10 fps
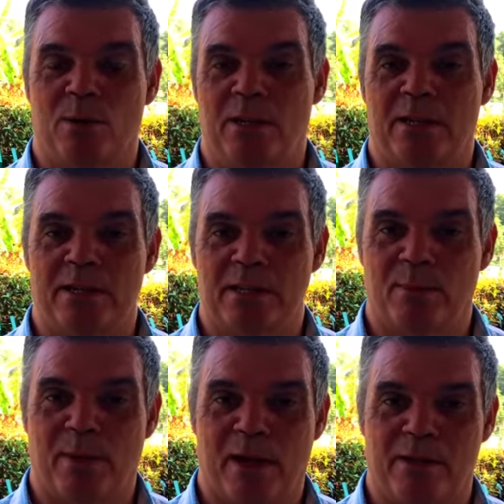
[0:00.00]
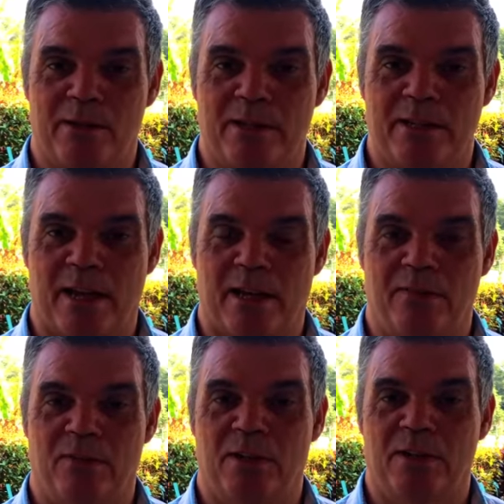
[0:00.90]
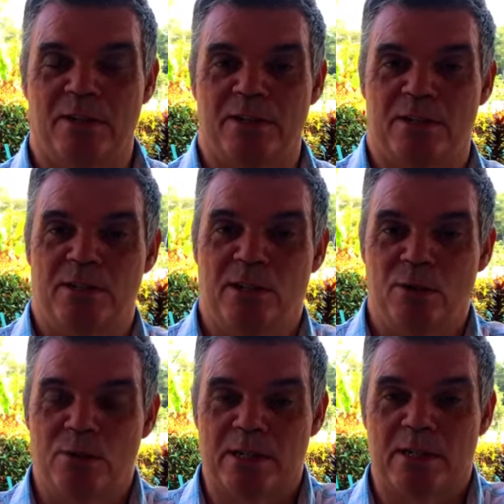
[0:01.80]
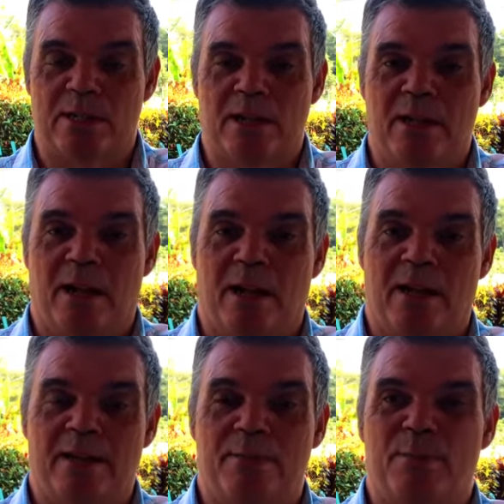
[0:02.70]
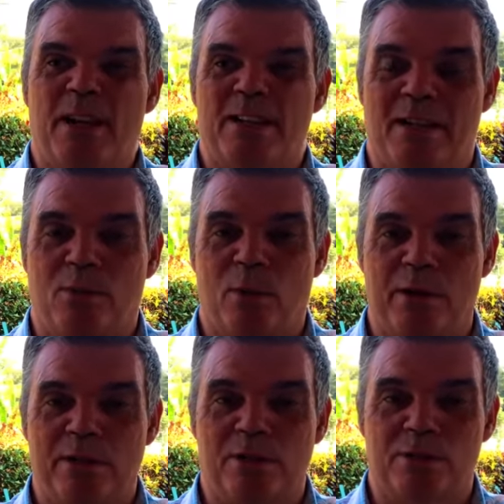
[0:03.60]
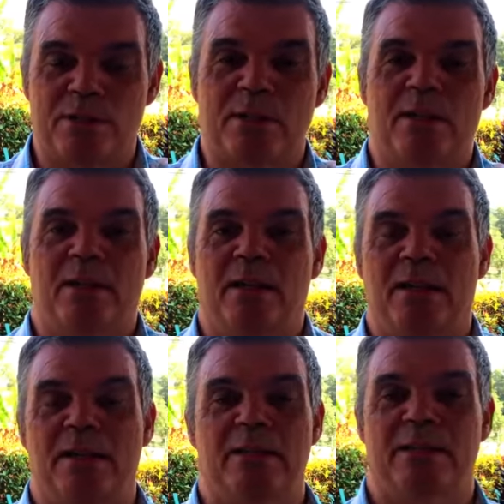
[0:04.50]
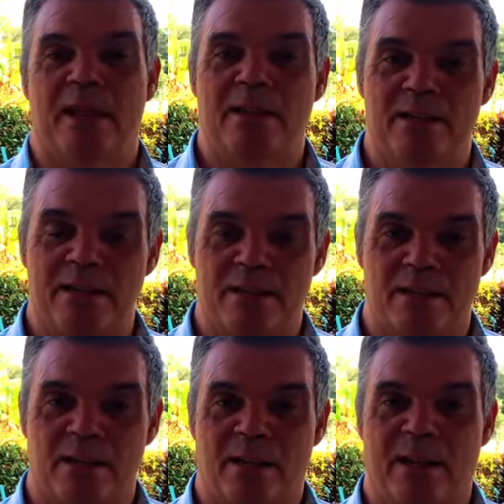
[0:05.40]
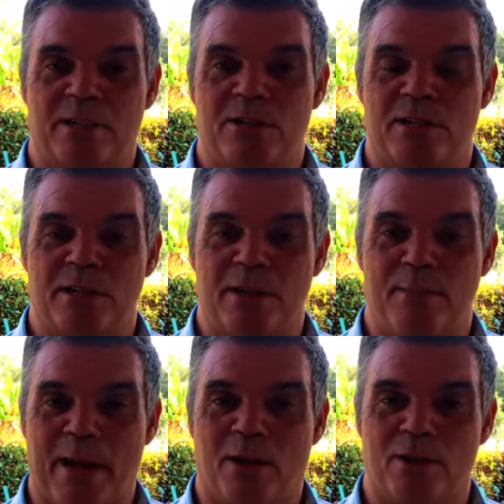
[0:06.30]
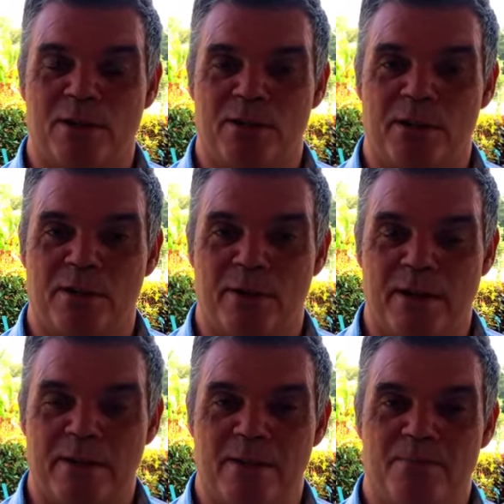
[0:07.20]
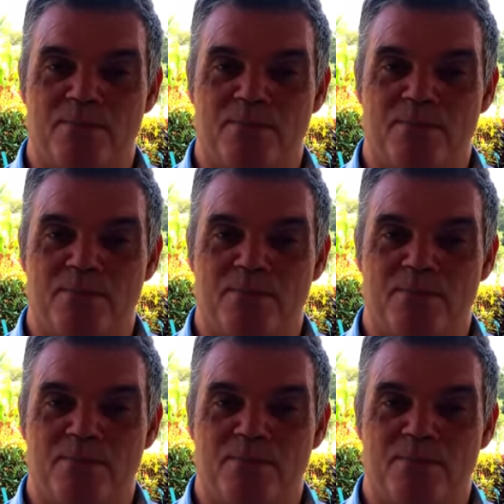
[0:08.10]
but you can still buy the grid tie inverters and use it. And basically what it does, it sends electricity back onto the grid.